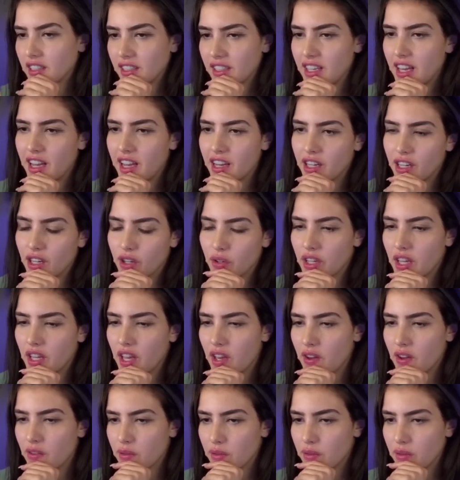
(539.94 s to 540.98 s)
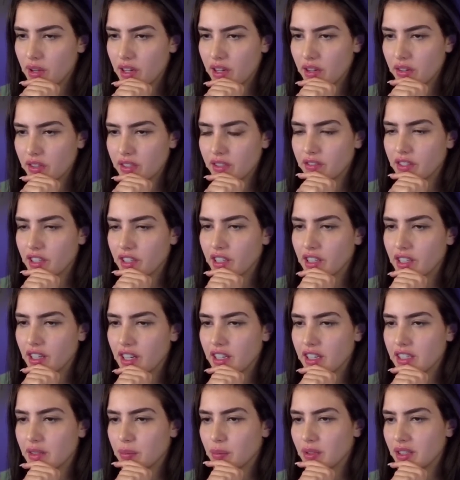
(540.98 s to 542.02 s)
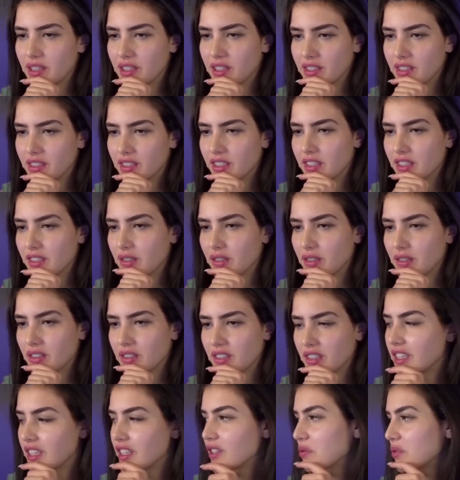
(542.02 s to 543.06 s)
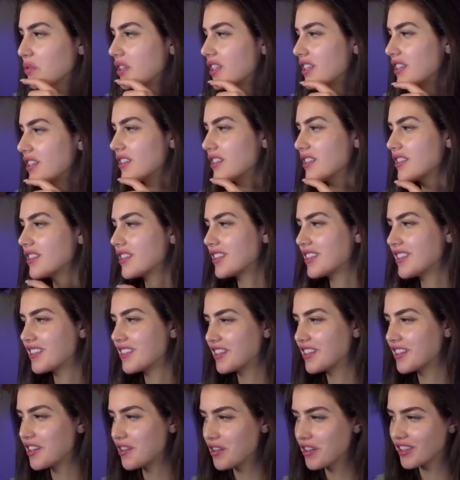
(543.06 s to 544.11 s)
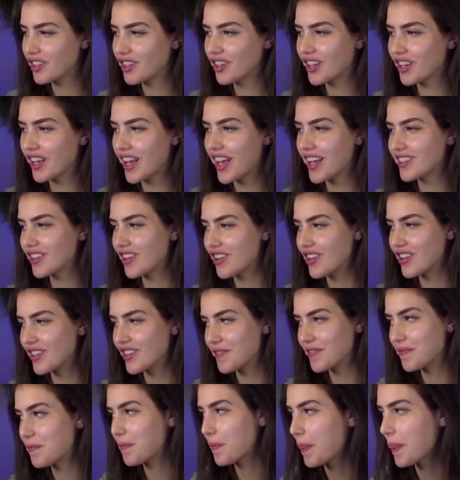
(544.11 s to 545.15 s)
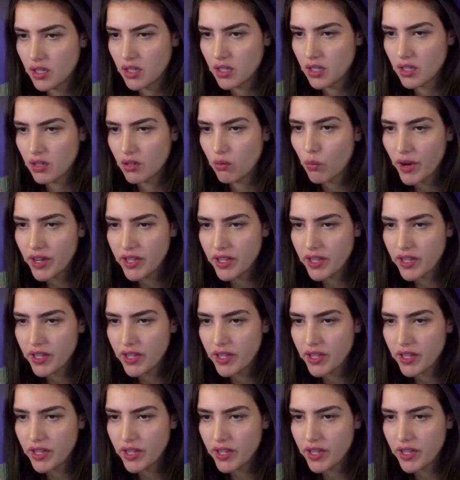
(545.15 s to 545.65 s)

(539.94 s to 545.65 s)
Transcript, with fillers: Yeah, I know. We gave him away. It wasn't very nice, but it is what it is. The little little guy's gone.